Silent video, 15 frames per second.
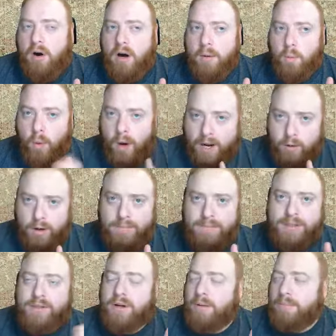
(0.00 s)
on Y
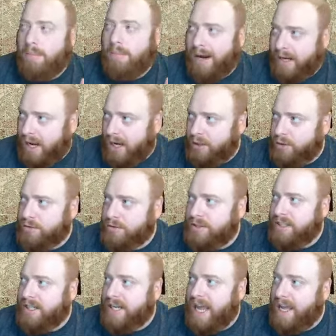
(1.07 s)
chromosome or mitochondrial
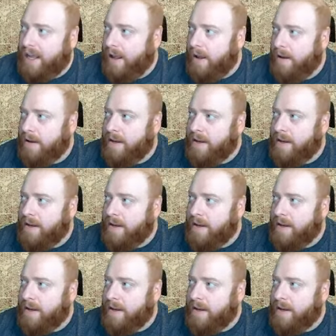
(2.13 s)
DNA,